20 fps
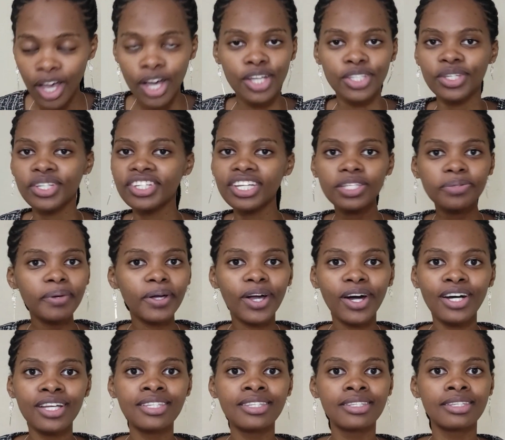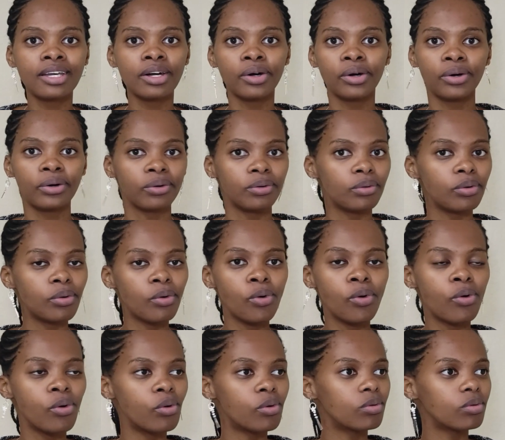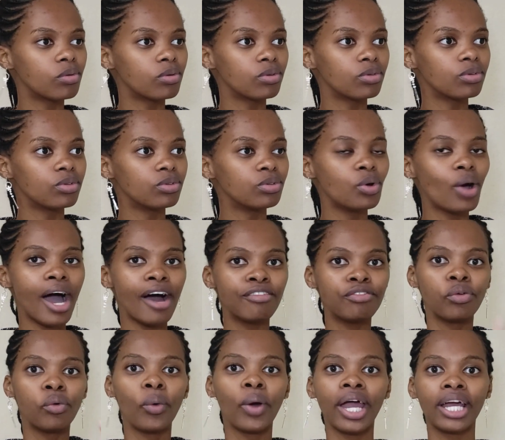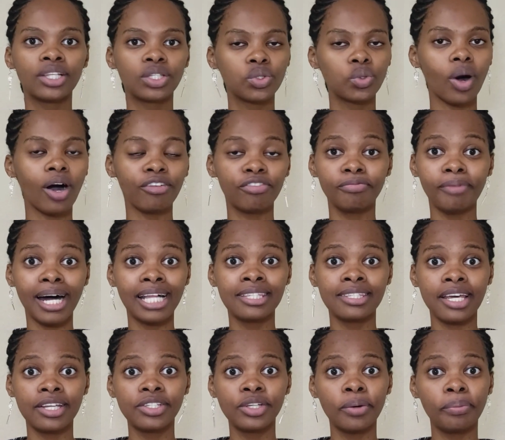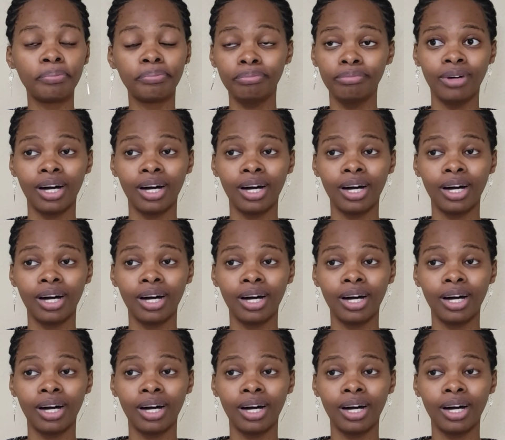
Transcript: So just because you have worked 12 months at your